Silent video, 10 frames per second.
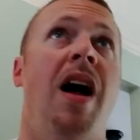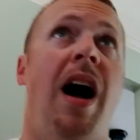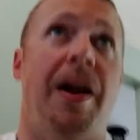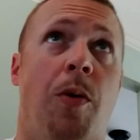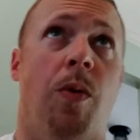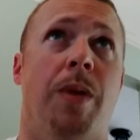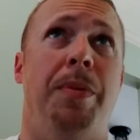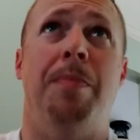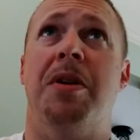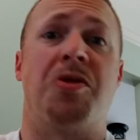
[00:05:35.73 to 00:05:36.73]
I don't want to
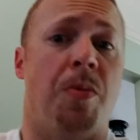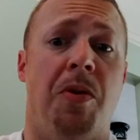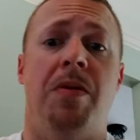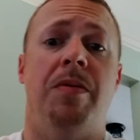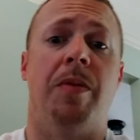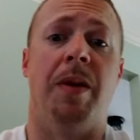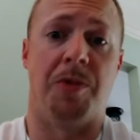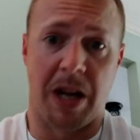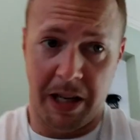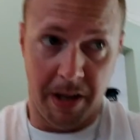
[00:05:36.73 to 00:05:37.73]
be miserable when I'm
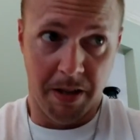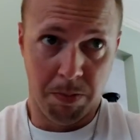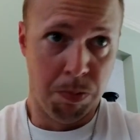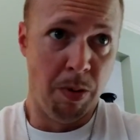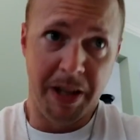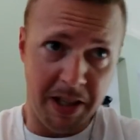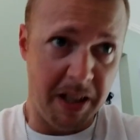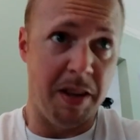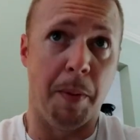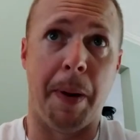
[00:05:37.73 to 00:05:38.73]
trying to
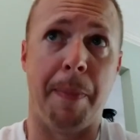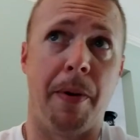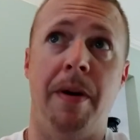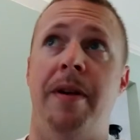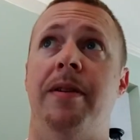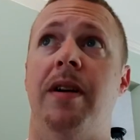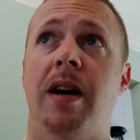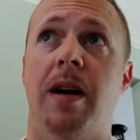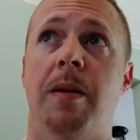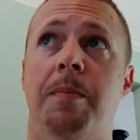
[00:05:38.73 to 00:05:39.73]
eat the pepper,
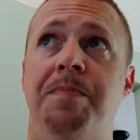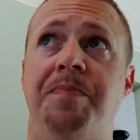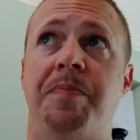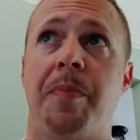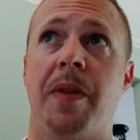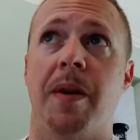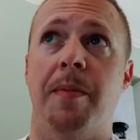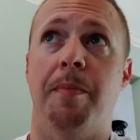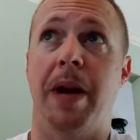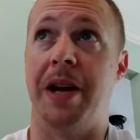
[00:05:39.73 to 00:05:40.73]

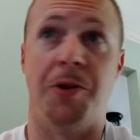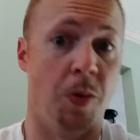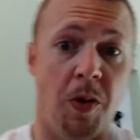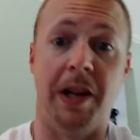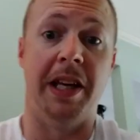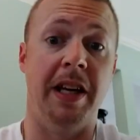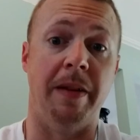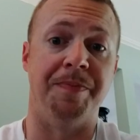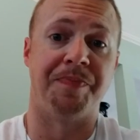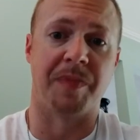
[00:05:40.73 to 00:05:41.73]
but I do want
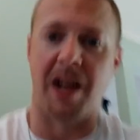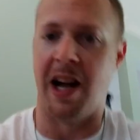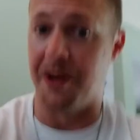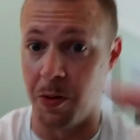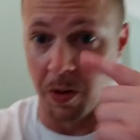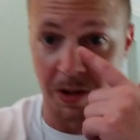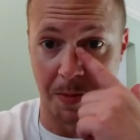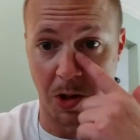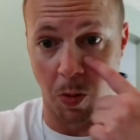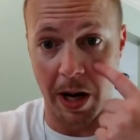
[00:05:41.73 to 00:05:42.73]
heat. I do want some
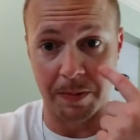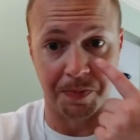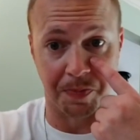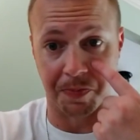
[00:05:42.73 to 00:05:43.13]
sweat.